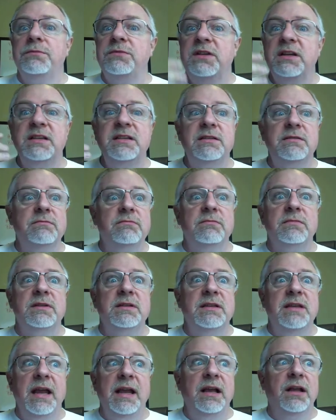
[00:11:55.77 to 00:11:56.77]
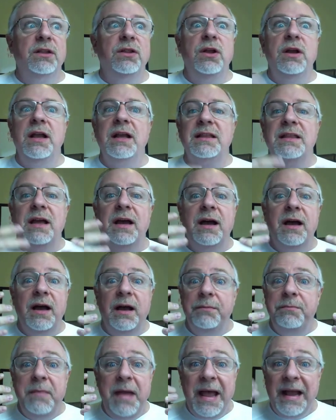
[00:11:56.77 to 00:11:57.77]
just take a look at
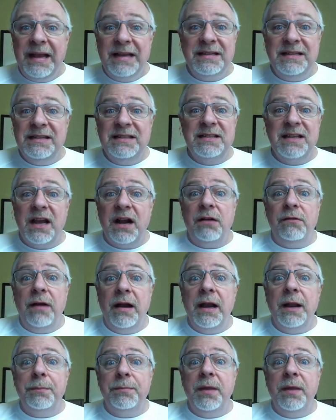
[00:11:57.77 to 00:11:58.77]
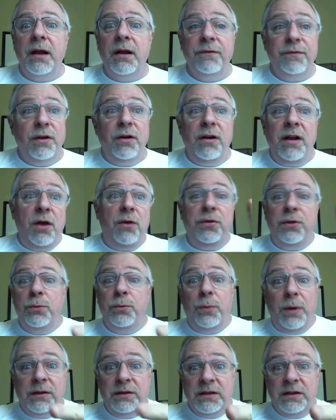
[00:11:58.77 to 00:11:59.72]
the magazines that are right up there. If you're in health and